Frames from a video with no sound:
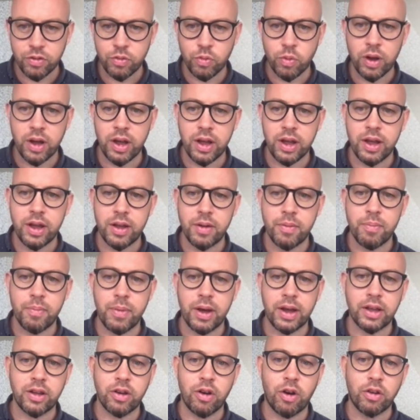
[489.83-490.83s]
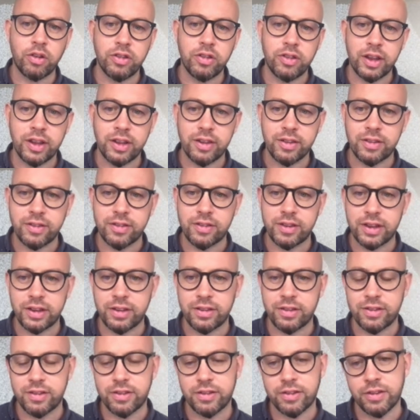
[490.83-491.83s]
where my content
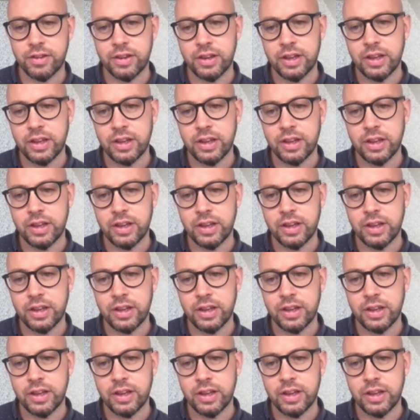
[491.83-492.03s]
sits.